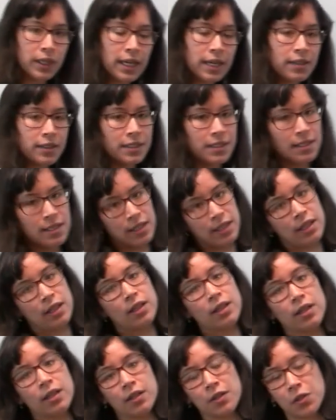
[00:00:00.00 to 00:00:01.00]
now let's
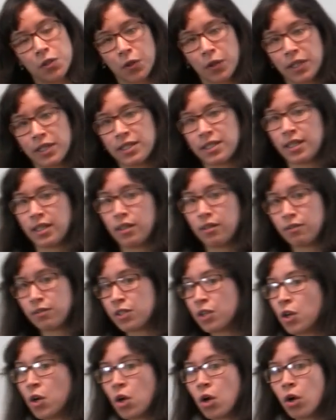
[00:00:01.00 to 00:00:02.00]
think to
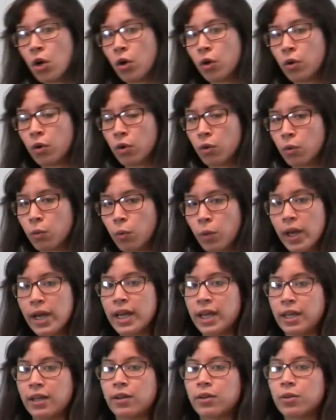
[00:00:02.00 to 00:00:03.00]
ourselves,
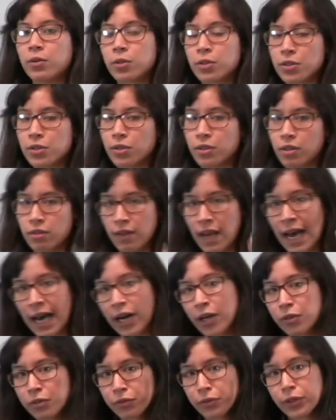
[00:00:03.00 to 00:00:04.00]
when, or sort of
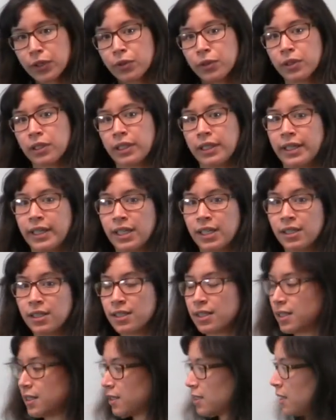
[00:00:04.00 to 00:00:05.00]
how frequently,
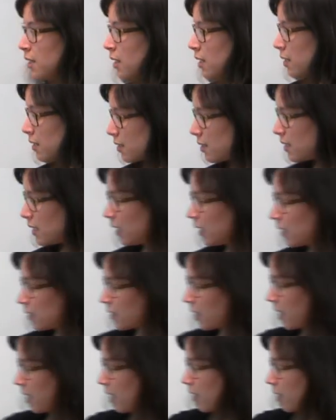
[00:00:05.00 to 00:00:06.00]
does z
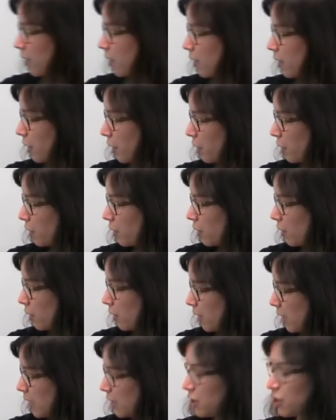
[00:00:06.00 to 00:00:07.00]
take on
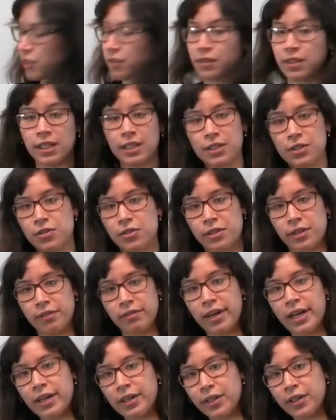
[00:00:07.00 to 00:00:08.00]
each of these 3
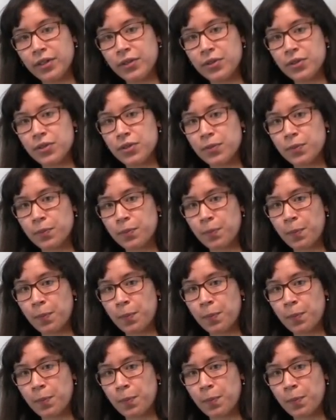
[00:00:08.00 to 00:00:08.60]
values?